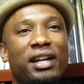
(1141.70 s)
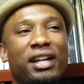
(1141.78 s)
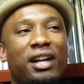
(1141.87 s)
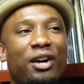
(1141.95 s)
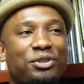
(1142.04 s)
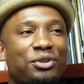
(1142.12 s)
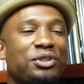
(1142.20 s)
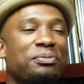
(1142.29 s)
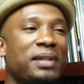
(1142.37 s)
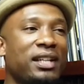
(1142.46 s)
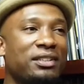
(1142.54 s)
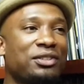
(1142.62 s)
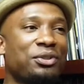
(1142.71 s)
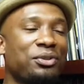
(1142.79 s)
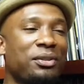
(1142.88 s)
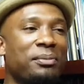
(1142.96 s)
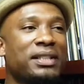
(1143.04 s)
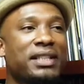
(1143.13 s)
it also speaks
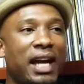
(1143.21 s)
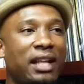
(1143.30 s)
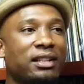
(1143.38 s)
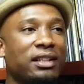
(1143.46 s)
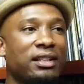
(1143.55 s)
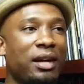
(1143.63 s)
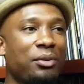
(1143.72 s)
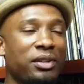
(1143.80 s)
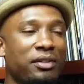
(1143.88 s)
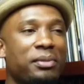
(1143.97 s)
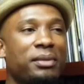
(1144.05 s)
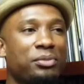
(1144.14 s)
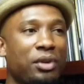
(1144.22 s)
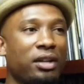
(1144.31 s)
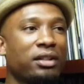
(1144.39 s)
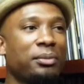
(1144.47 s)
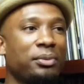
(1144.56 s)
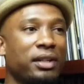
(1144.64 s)
to the mentality that we have been
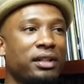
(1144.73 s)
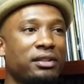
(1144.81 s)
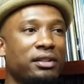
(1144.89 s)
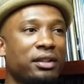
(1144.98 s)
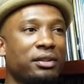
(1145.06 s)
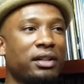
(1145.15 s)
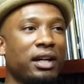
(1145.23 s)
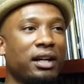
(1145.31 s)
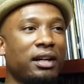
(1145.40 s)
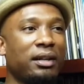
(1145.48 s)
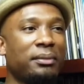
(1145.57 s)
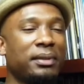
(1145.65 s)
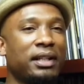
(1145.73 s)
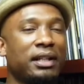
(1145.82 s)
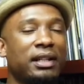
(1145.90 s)
brought up with, you know.